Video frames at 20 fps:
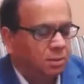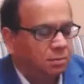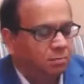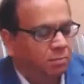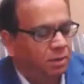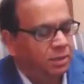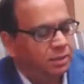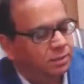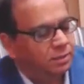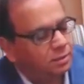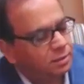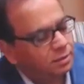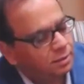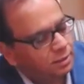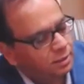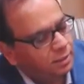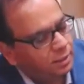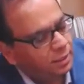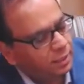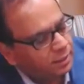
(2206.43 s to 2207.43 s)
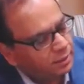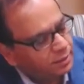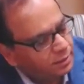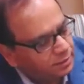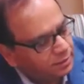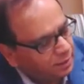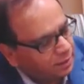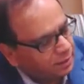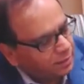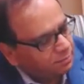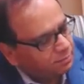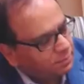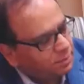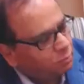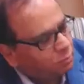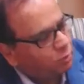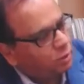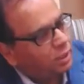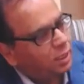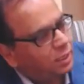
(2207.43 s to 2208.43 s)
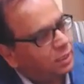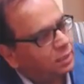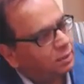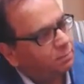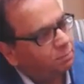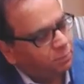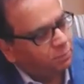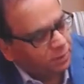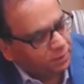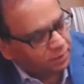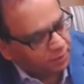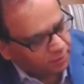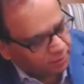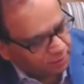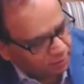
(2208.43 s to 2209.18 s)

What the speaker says: But any time the way I compare